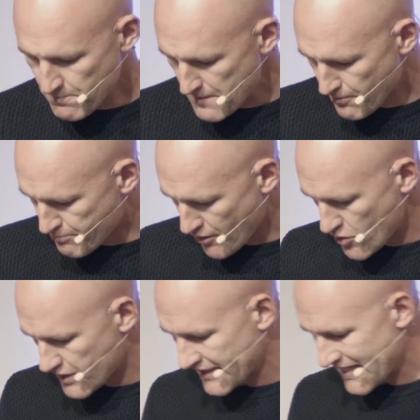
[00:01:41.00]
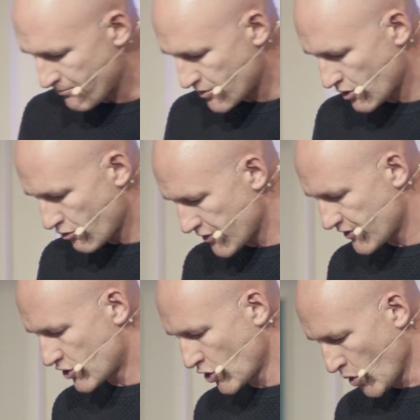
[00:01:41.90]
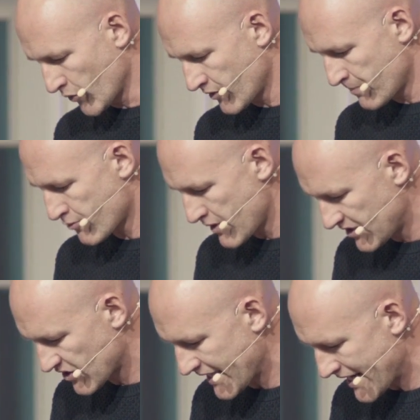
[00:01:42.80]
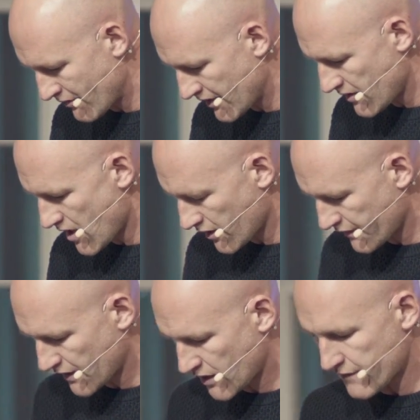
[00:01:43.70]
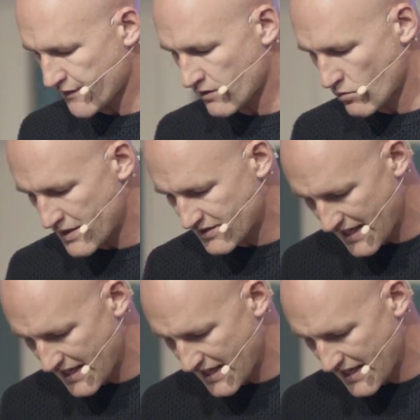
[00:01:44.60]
the people broke camp to cross the Jordan, the priests carrying the ark of the covenant went